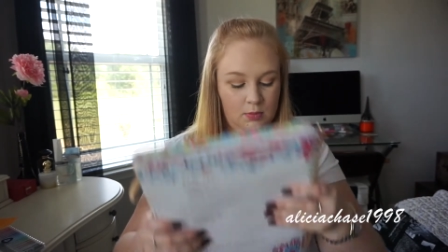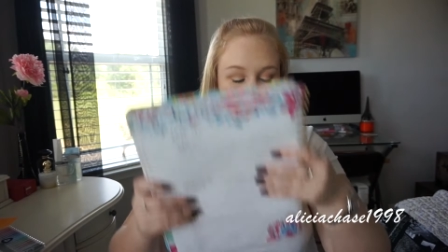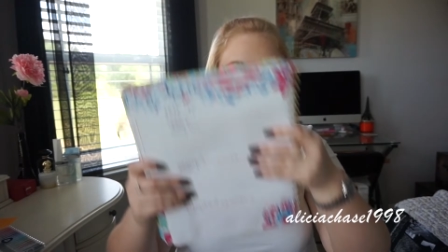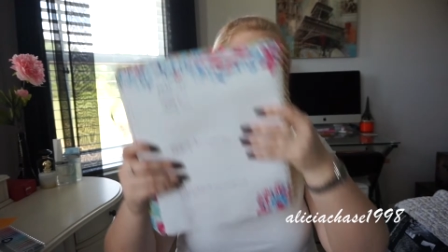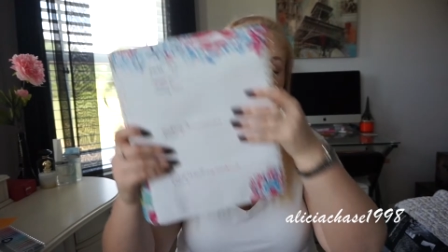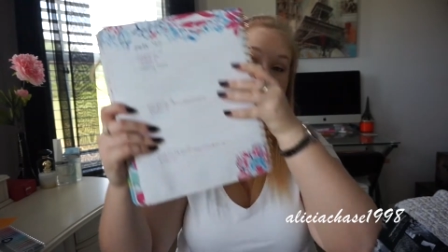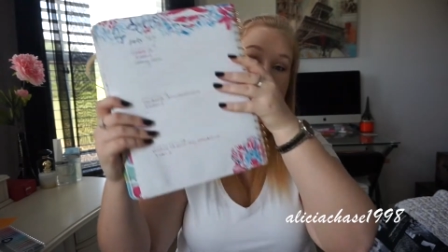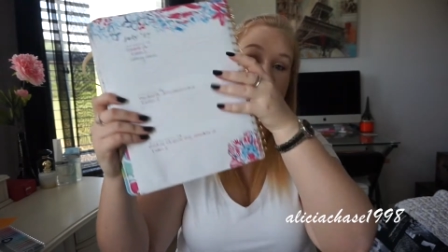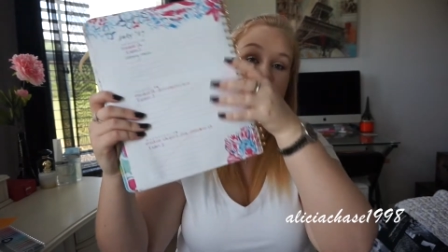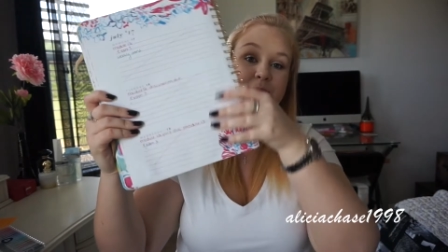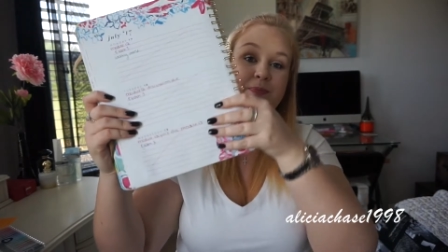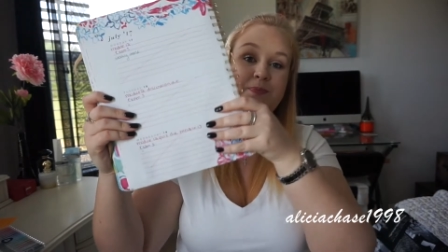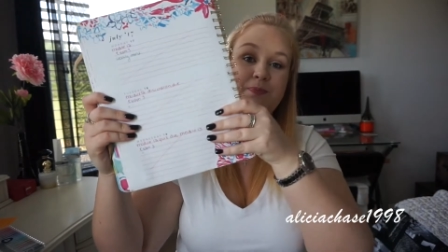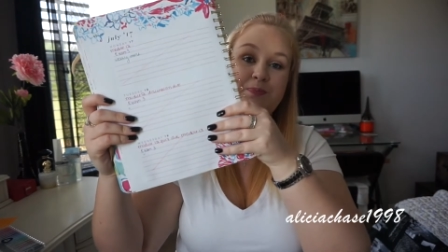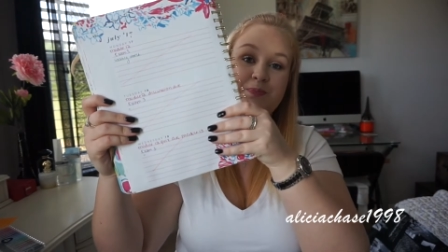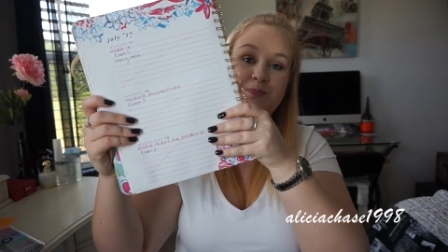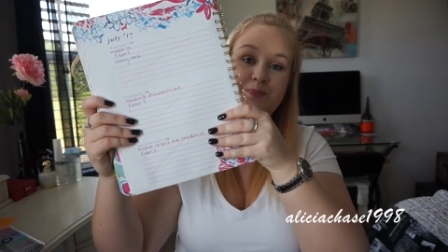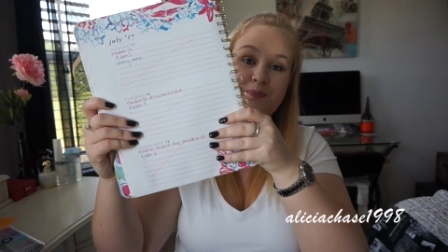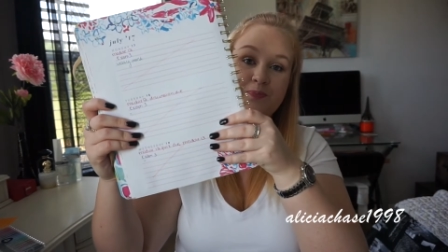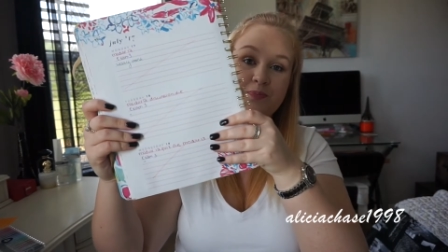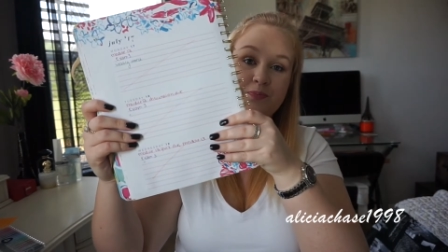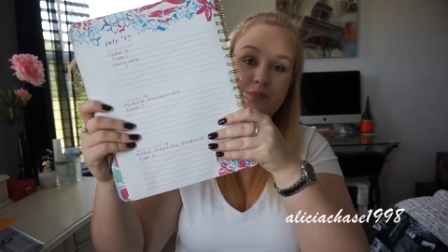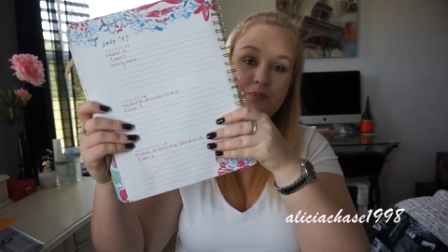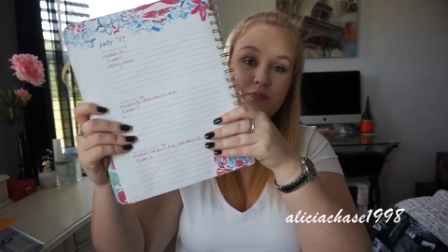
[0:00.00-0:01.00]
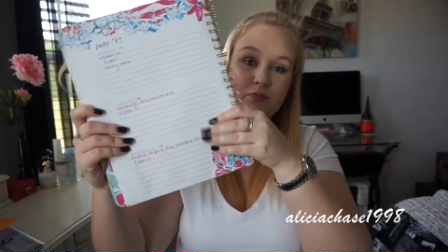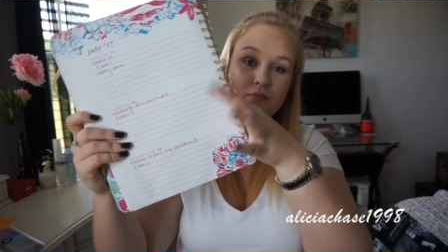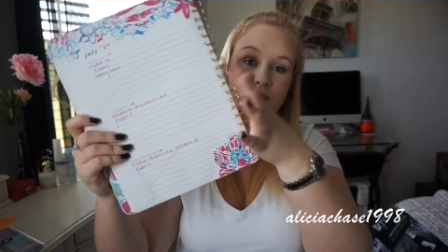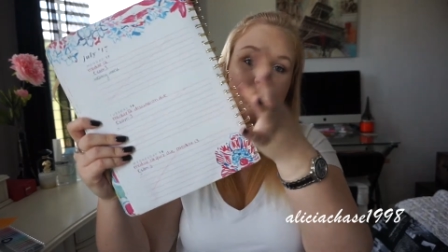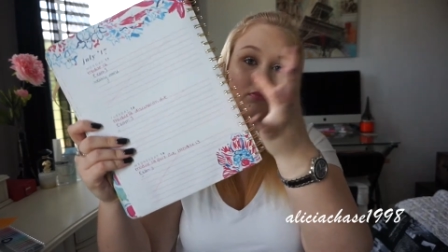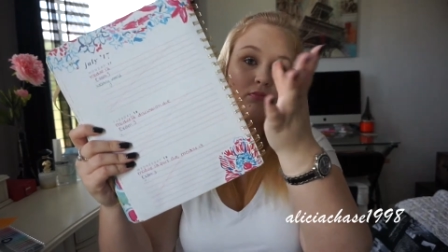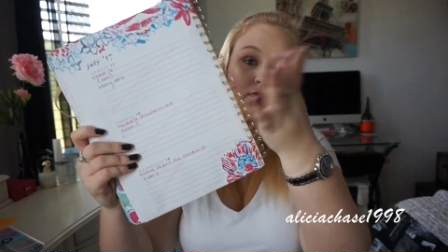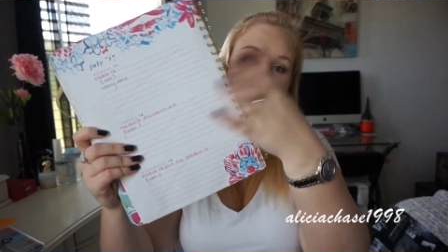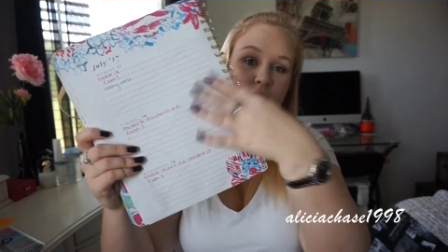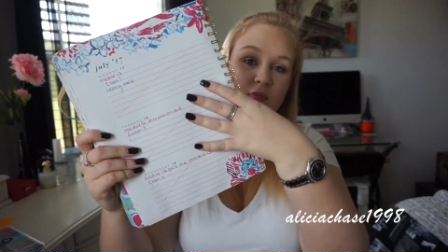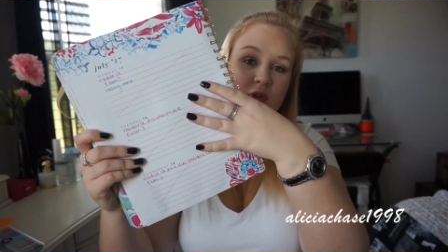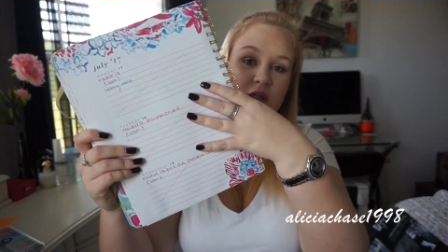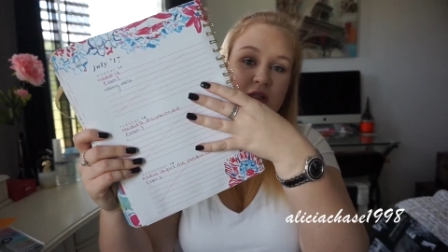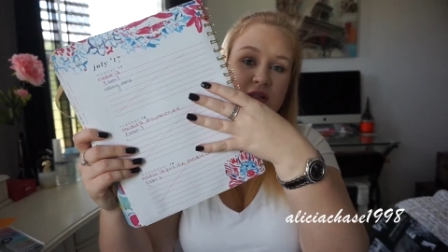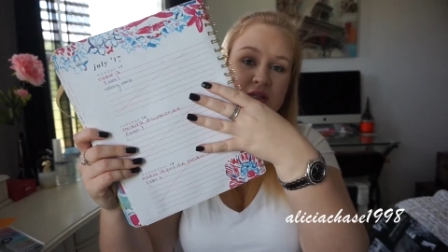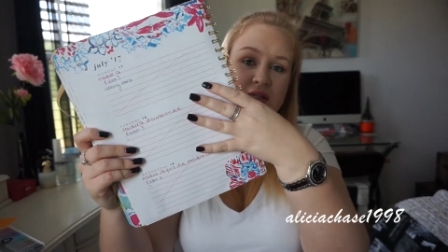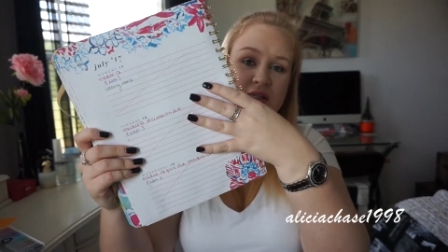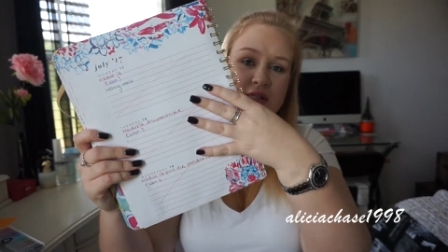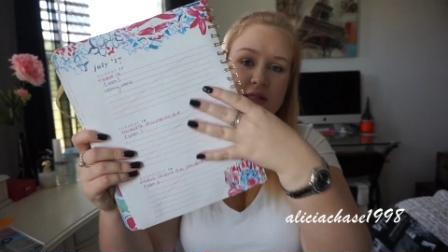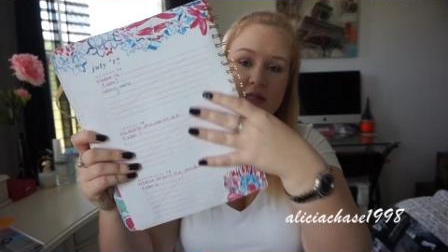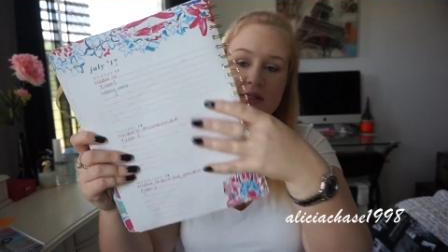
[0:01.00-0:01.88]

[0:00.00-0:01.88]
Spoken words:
but this